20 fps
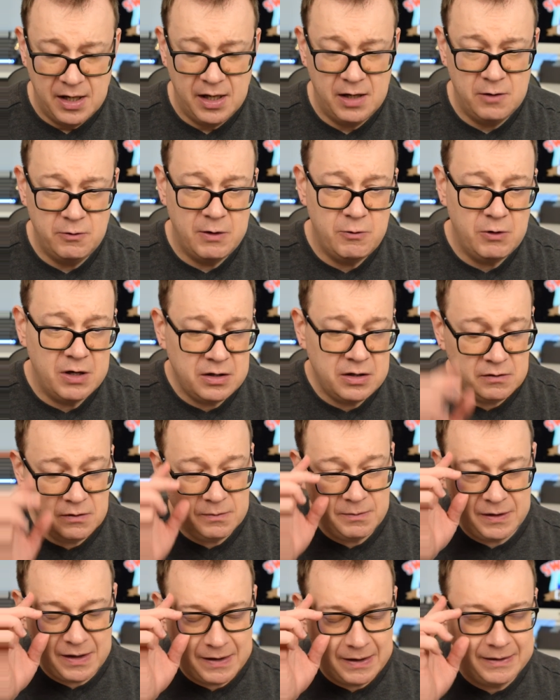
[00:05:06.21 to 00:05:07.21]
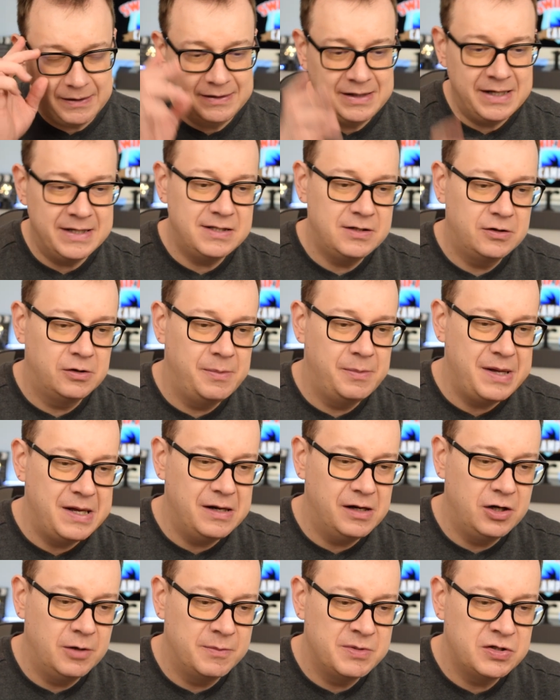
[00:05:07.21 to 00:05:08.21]
And we want to, uh, this to be
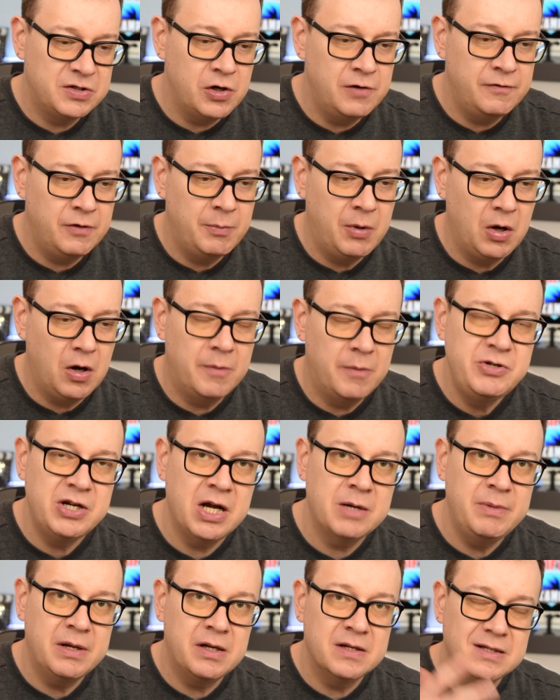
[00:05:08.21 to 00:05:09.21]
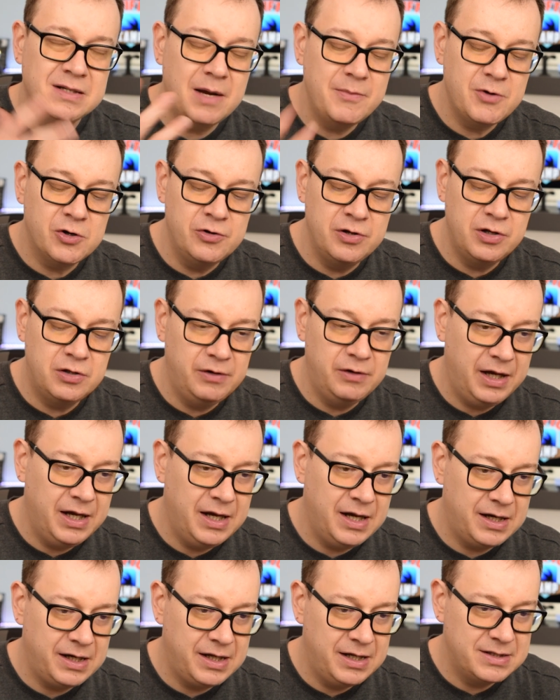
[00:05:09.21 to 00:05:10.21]
an observable object because I'm going to
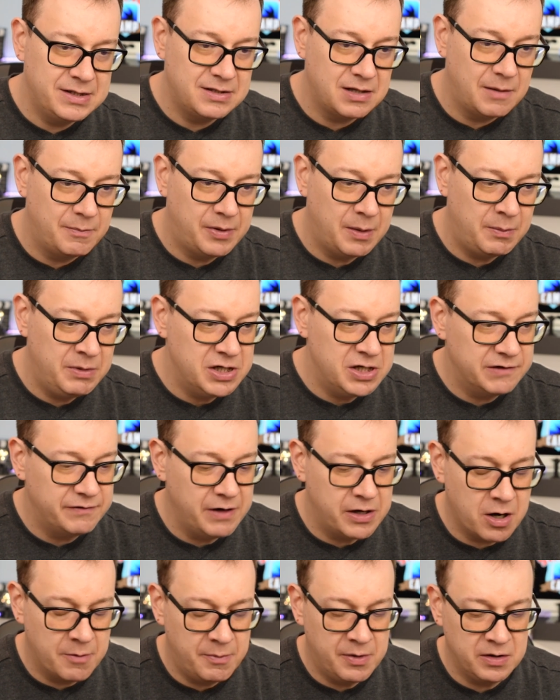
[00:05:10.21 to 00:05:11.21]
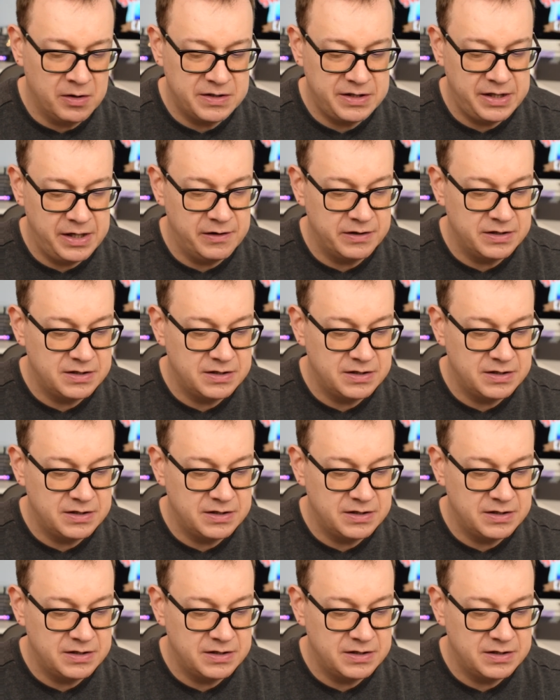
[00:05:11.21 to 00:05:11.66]
add in some published variables here.